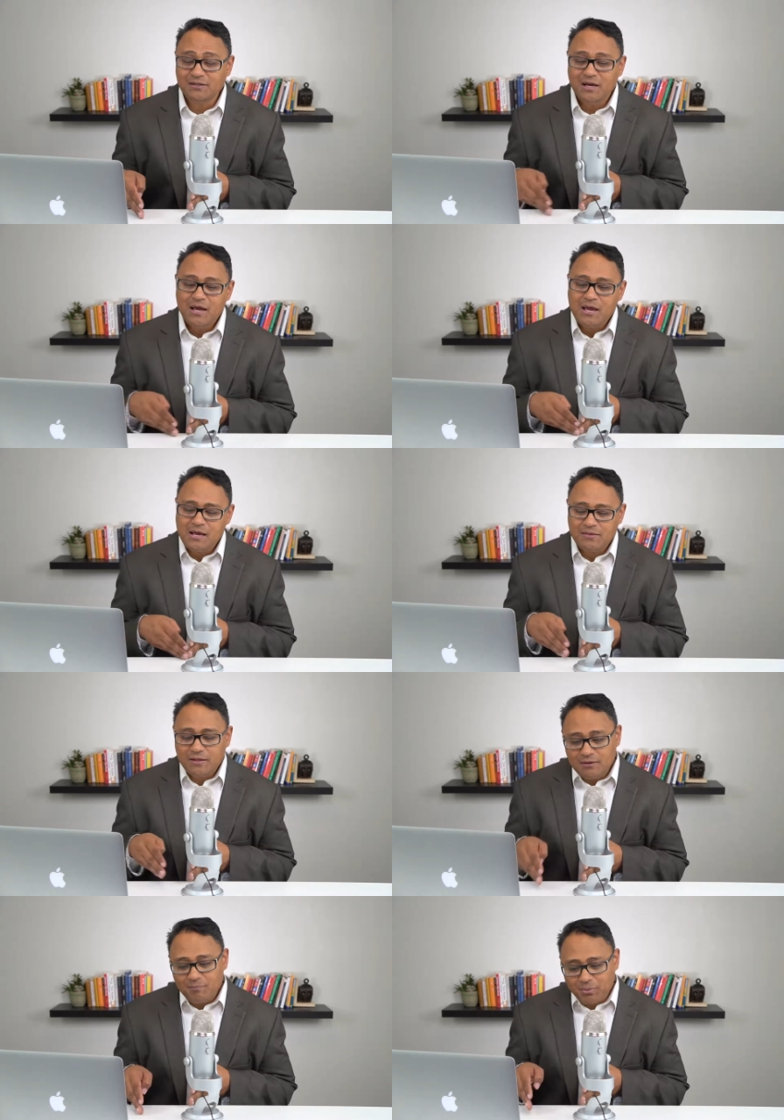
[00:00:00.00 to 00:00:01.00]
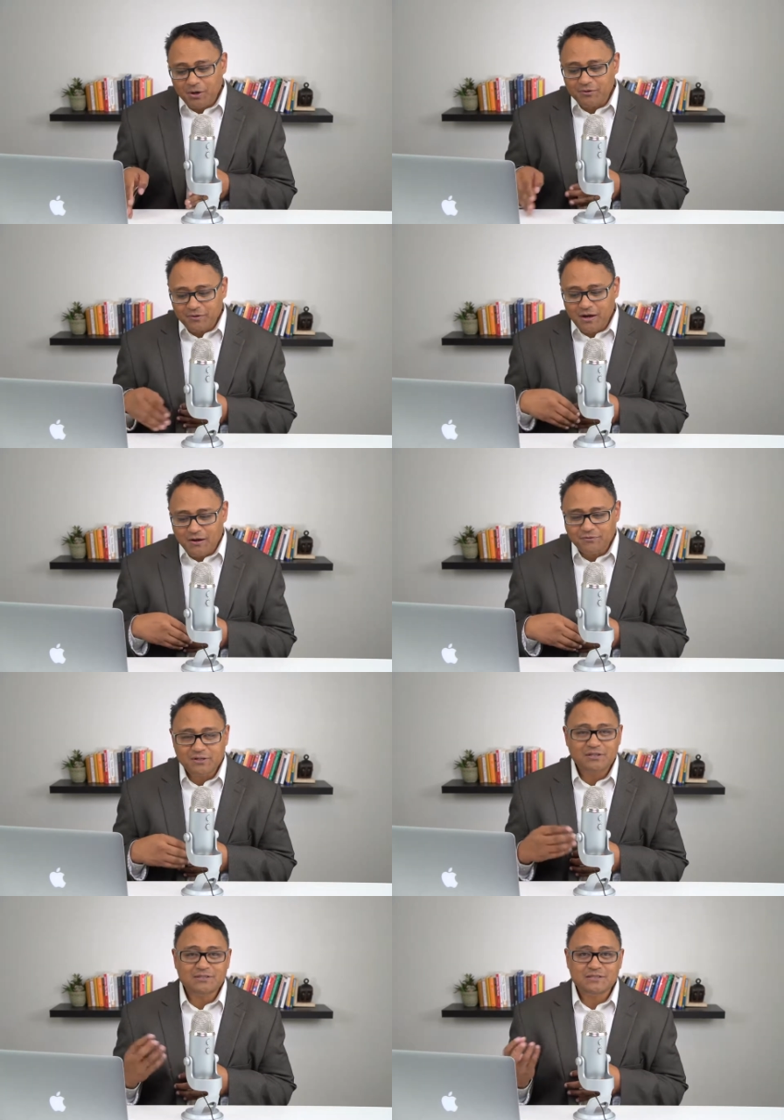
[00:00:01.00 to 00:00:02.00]
And then part of the
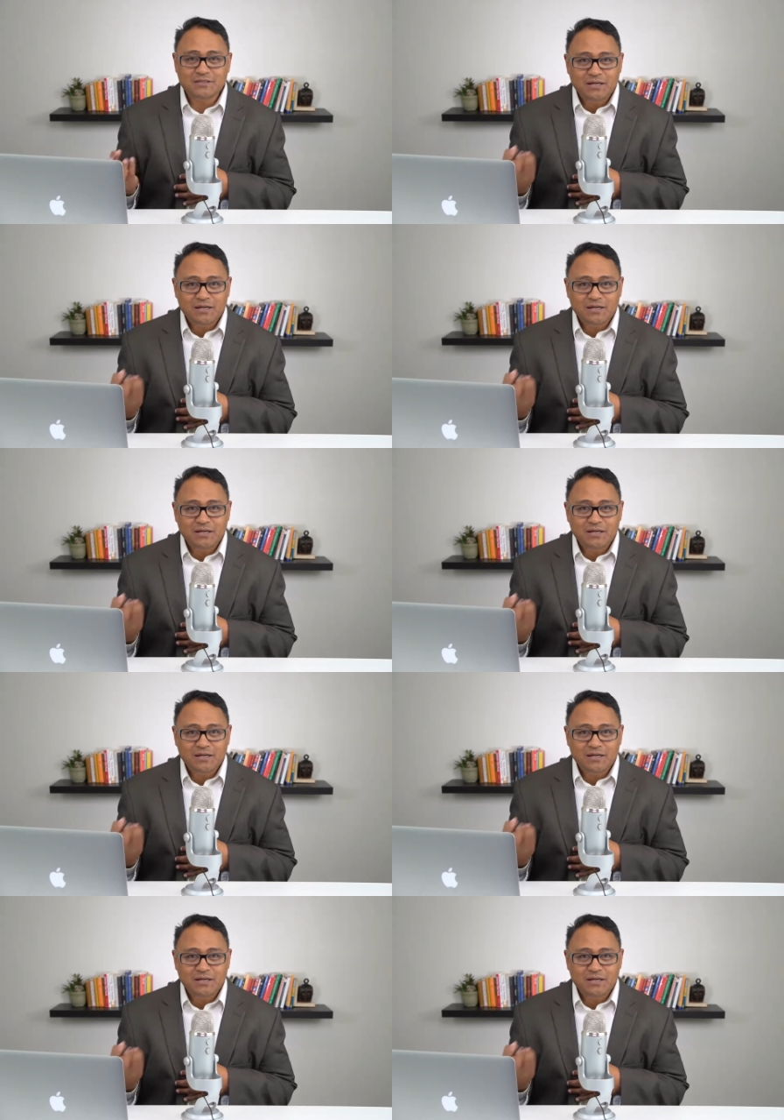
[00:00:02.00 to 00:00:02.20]
confidence